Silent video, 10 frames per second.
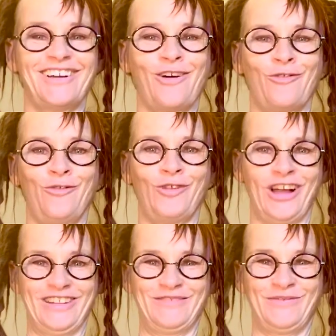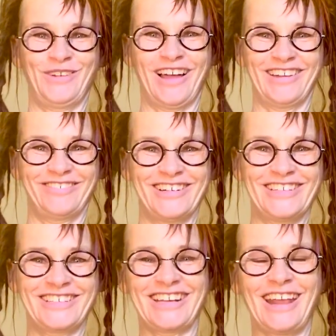of fight and flight,
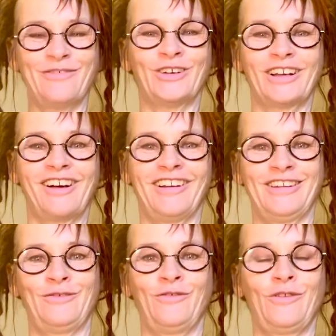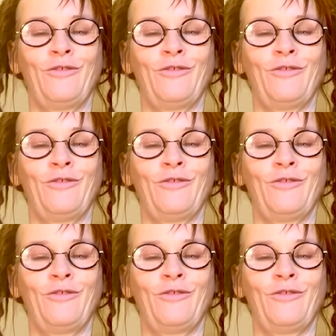whichever kind of